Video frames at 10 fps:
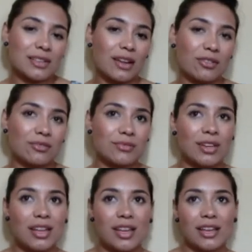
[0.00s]
I don't,
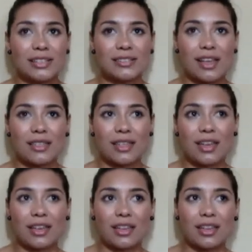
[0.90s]
it's
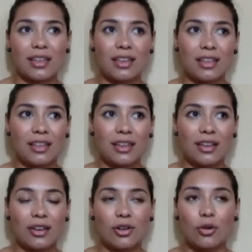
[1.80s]
nothing
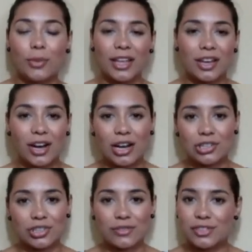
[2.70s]
oh my
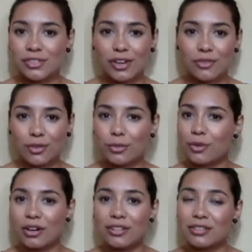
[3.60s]
gosh, I've discovered the
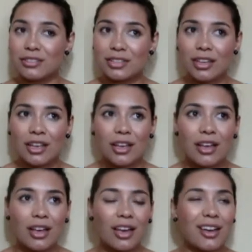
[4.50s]
world.
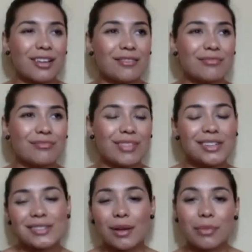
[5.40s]
Um,
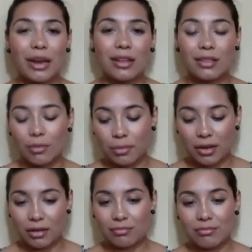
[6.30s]
it's not bad either,
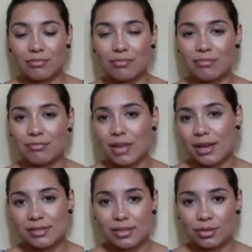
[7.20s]
but I
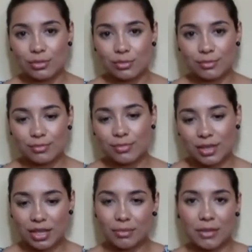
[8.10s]
still
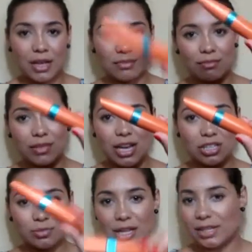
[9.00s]
keep my
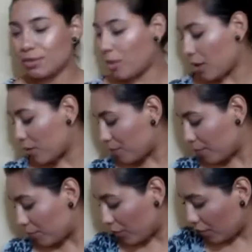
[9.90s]
Lash Blast
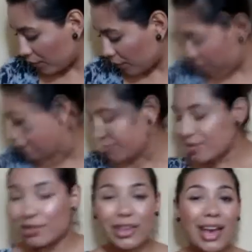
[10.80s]
waterproof.
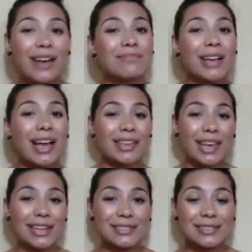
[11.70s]
So yeah, I
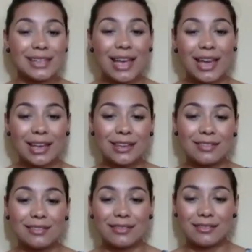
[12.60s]
can't say
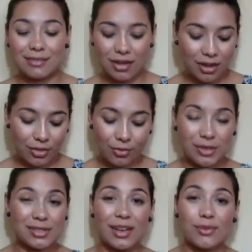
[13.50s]
that other
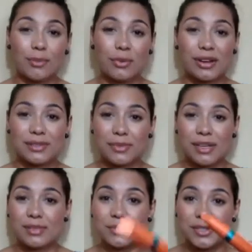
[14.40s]
ones have impressed me
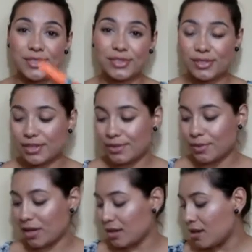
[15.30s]
as much as this
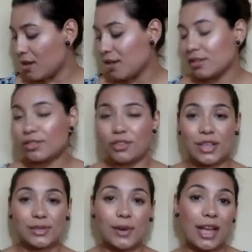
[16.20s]
one. So
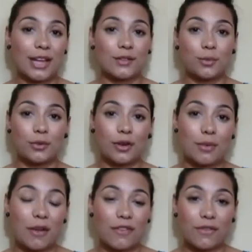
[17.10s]
that's why I had to put it
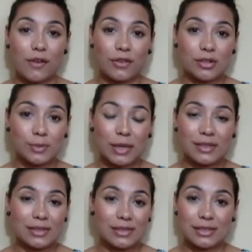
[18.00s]
on my favorites
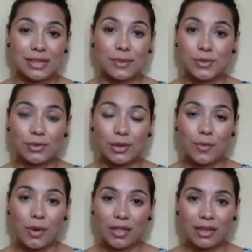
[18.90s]
because this is absolutely
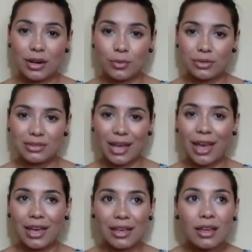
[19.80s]
one that I will
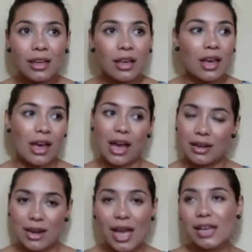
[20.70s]
take at
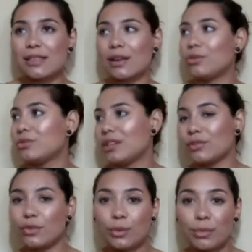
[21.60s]
night, that I will take
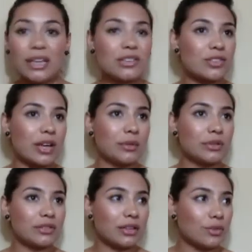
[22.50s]
to the beach, that I will
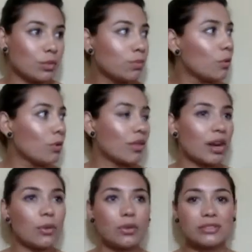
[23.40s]
take to the pool, that
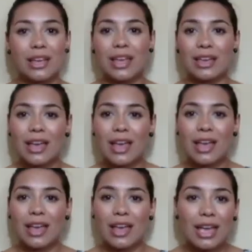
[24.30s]
I will take
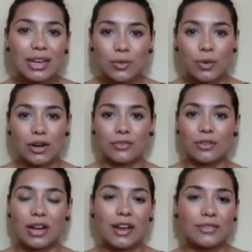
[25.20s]
anywhere
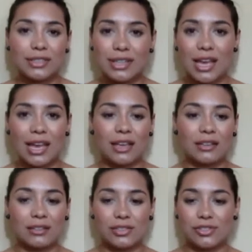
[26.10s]
for every day.
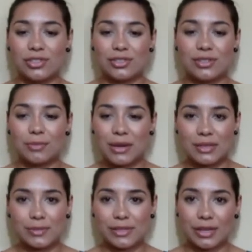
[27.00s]
It's just the
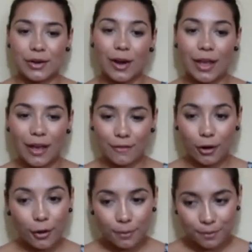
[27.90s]
best mascara ever.